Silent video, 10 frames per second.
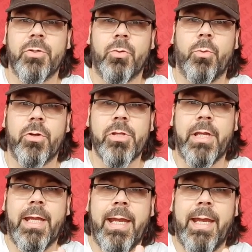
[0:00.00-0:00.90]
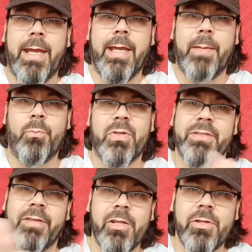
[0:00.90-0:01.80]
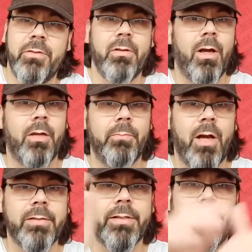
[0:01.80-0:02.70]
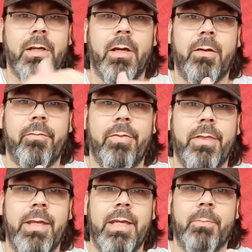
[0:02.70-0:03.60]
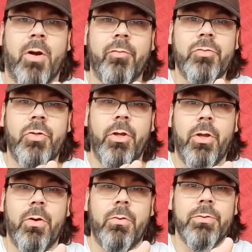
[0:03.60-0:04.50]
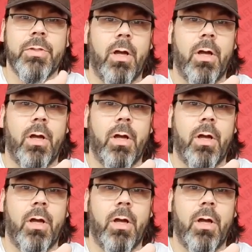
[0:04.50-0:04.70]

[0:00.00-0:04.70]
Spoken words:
You're watching a presentation, unboxing of the Marvel Studios